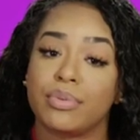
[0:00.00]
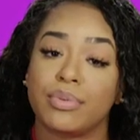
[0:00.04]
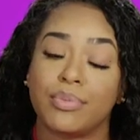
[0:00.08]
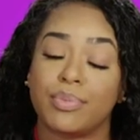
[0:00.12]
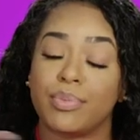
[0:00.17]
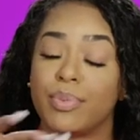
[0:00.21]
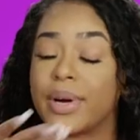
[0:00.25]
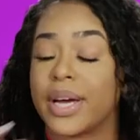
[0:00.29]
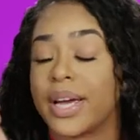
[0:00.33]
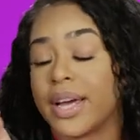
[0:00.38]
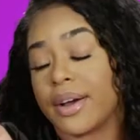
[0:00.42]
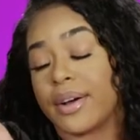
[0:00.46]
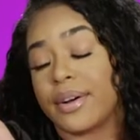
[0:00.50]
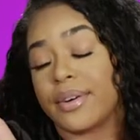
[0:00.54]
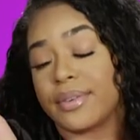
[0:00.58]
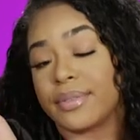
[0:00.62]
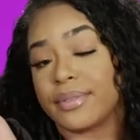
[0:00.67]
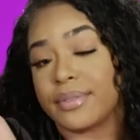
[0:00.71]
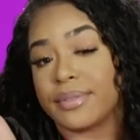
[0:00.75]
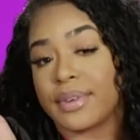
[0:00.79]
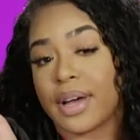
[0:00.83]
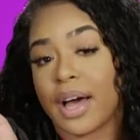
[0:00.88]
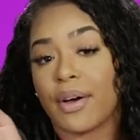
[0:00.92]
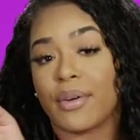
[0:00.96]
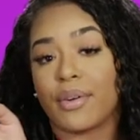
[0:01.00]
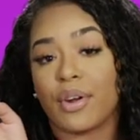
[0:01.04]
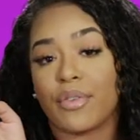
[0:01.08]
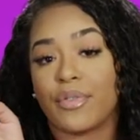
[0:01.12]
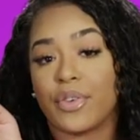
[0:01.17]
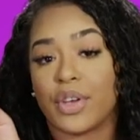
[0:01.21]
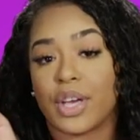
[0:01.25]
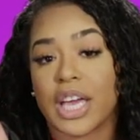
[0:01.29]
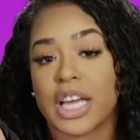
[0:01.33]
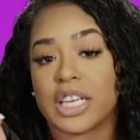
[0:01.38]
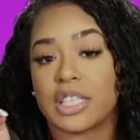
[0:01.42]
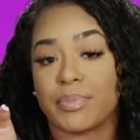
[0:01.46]
well, I don't know if
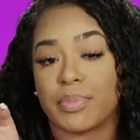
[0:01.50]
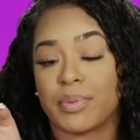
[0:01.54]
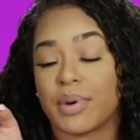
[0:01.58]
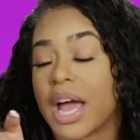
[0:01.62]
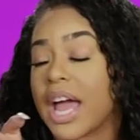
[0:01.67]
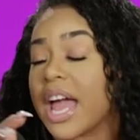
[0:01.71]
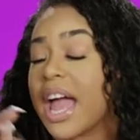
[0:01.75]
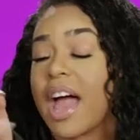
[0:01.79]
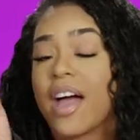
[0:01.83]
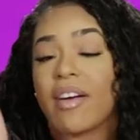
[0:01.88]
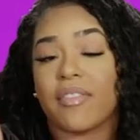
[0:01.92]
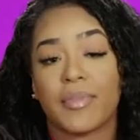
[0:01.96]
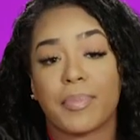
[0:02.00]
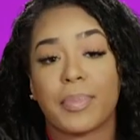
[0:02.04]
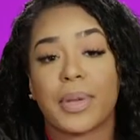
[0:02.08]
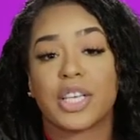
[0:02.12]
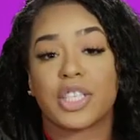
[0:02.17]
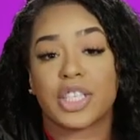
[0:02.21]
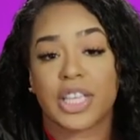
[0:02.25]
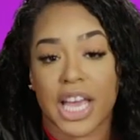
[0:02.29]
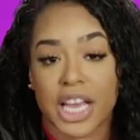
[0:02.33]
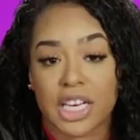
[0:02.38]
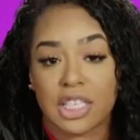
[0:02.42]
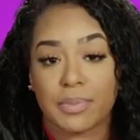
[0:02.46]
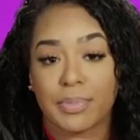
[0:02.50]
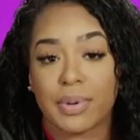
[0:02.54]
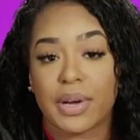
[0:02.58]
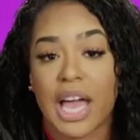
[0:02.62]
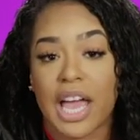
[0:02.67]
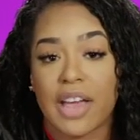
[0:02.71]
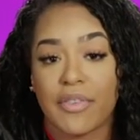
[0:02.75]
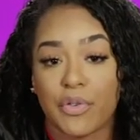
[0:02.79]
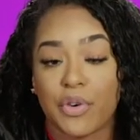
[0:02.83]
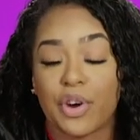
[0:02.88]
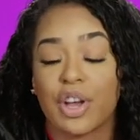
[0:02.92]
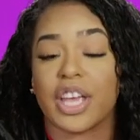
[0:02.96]
you catch a bouquet. Have him catch a
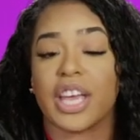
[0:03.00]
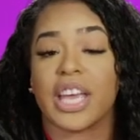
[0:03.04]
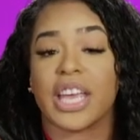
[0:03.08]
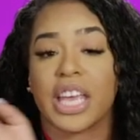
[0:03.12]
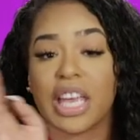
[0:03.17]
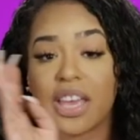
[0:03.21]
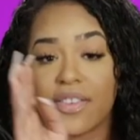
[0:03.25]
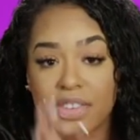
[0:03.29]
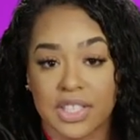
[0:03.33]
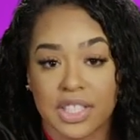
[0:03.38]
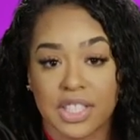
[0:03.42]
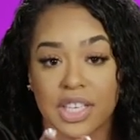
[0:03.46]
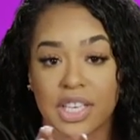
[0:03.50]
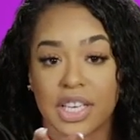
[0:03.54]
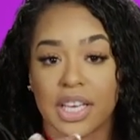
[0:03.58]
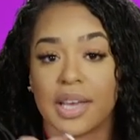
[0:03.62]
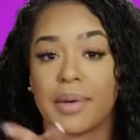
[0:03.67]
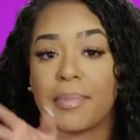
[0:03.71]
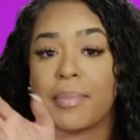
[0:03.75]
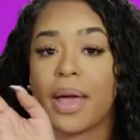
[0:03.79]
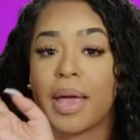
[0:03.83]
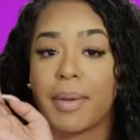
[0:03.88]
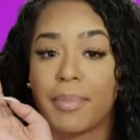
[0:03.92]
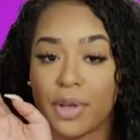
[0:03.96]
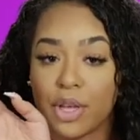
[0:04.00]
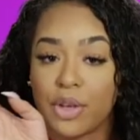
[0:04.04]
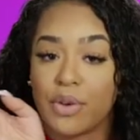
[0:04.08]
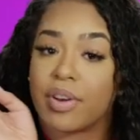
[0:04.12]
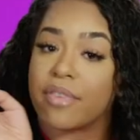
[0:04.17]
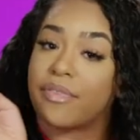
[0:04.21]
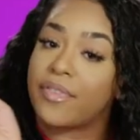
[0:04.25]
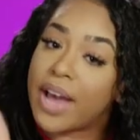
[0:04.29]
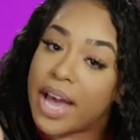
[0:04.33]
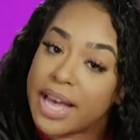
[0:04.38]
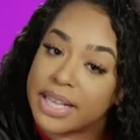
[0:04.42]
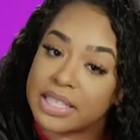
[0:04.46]
bouquet for you and give it to you, and maybe you can
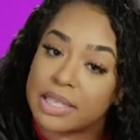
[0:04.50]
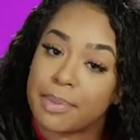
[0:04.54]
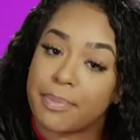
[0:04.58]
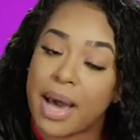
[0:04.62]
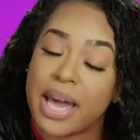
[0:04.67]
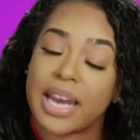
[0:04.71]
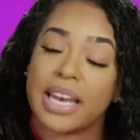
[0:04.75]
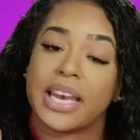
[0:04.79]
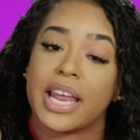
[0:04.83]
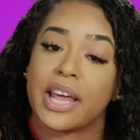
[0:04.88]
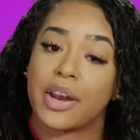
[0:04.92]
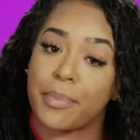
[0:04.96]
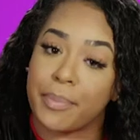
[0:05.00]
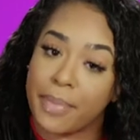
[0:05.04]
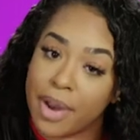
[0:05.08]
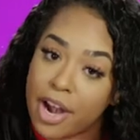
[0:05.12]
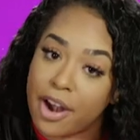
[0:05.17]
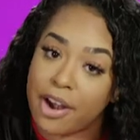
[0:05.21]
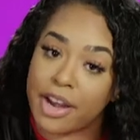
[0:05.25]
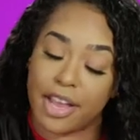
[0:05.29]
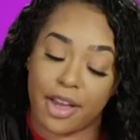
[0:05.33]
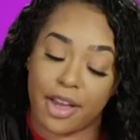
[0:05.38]
find somebody that'll marry